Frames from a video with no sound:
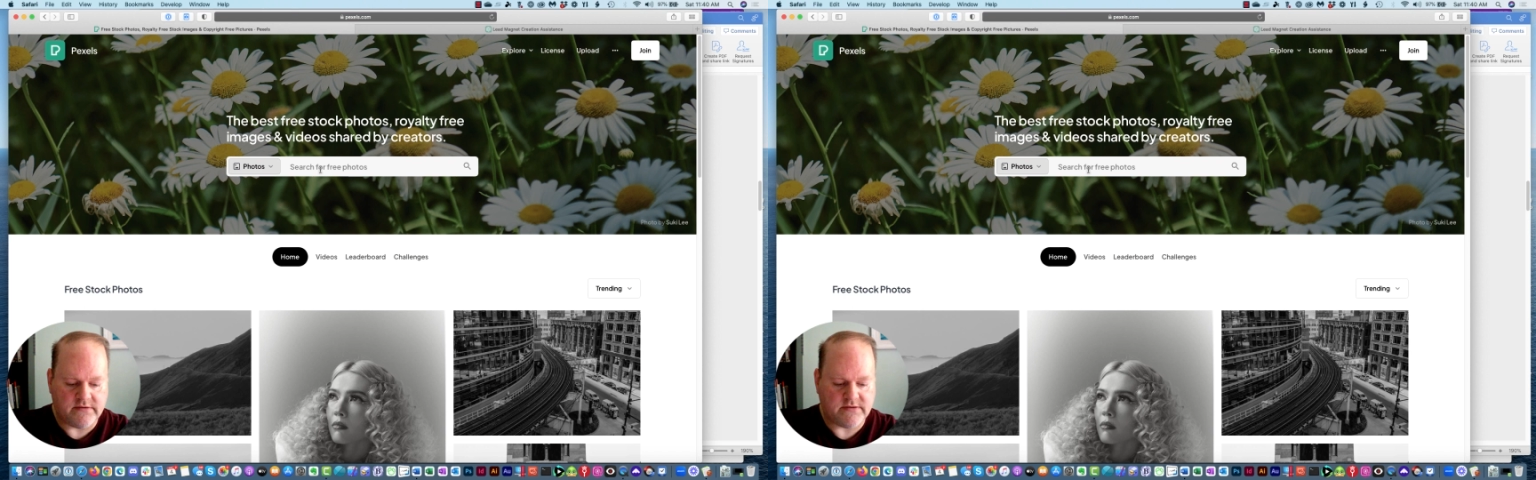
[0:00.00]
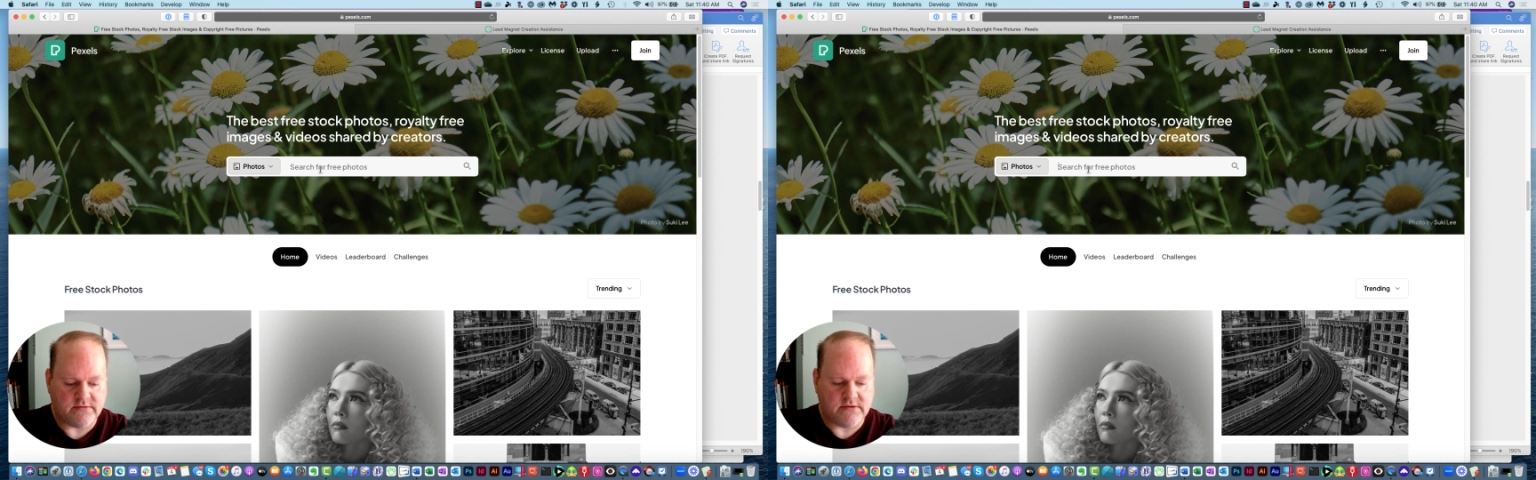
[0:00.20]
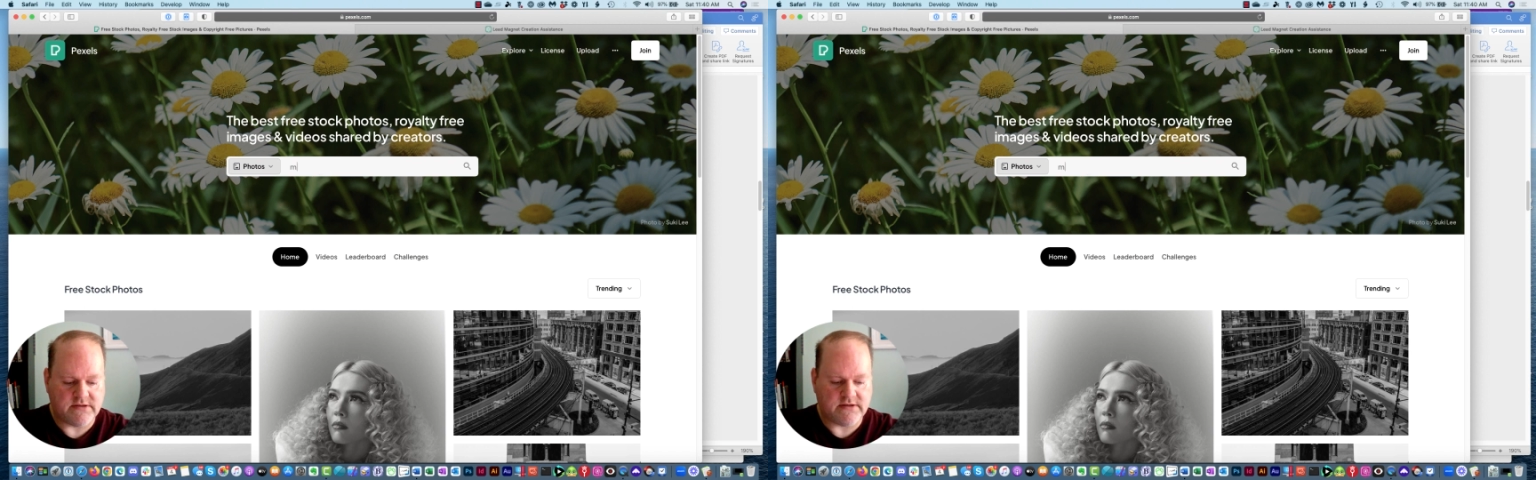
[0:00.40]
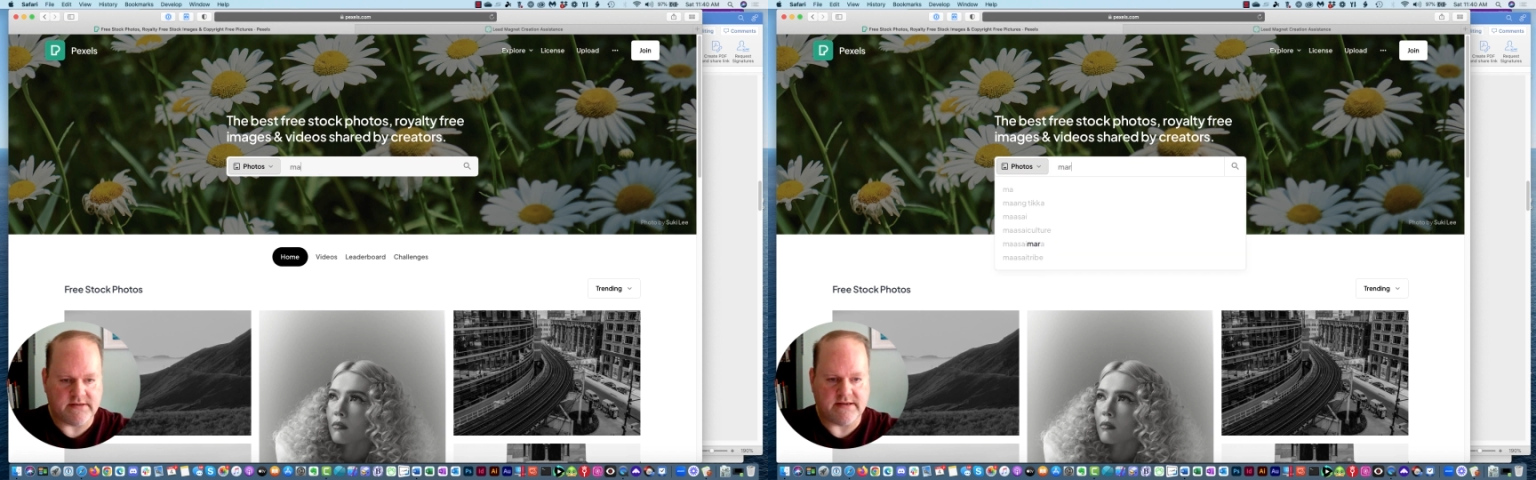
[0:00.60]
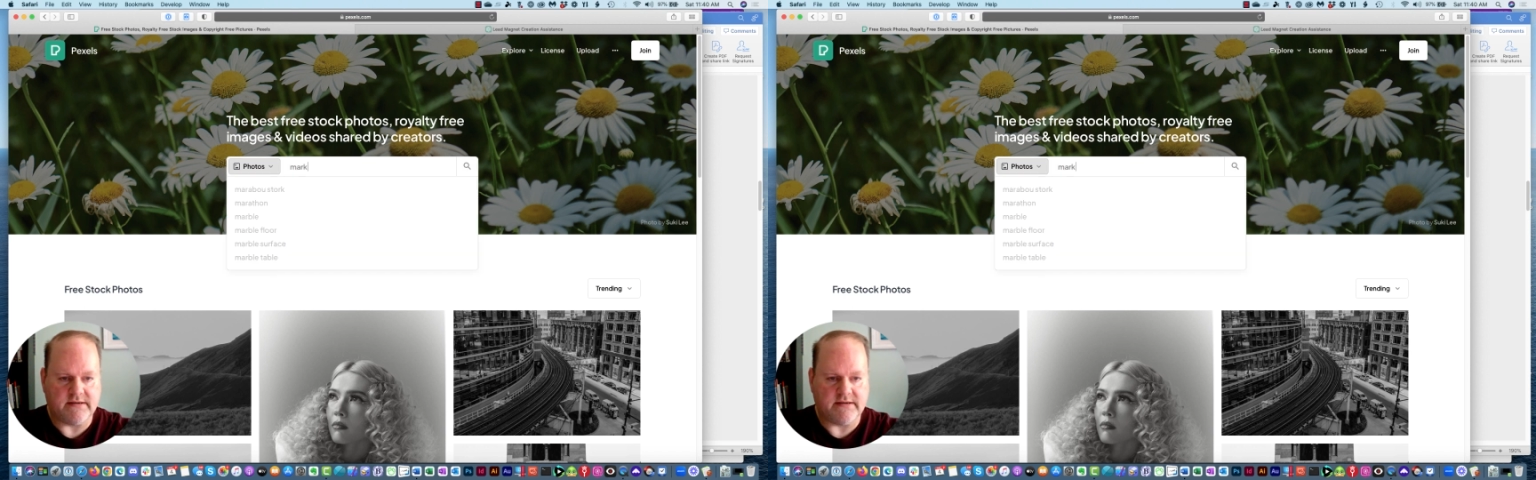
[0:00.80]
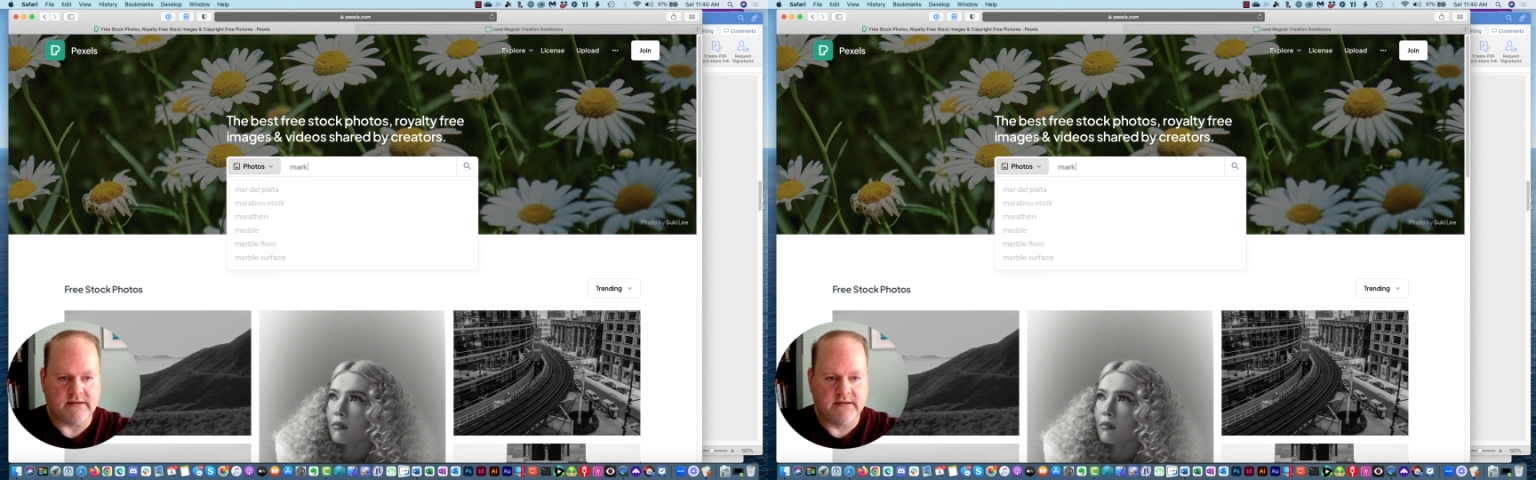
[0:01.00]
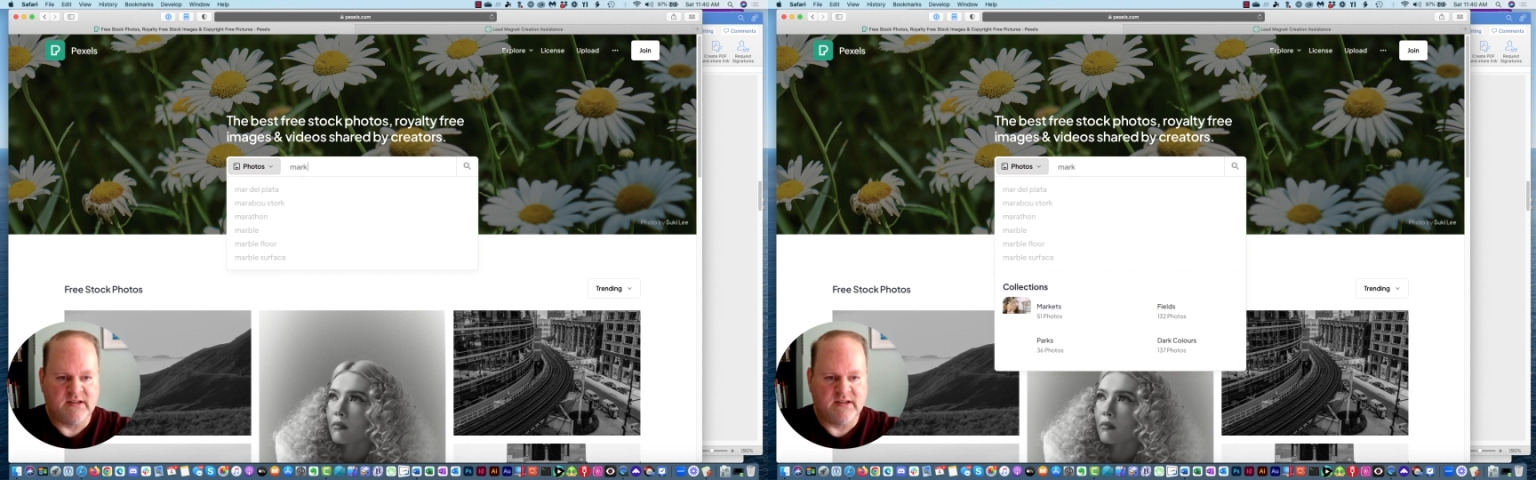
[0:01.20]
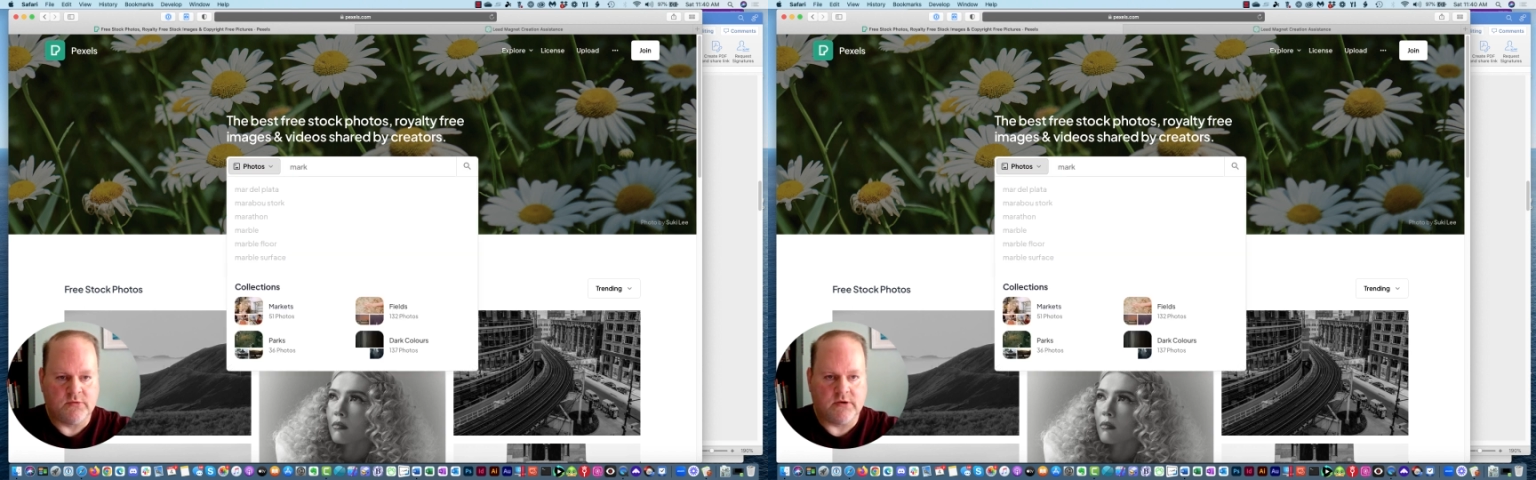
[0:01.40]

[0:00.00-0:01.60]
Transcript: So we're just going to say, we're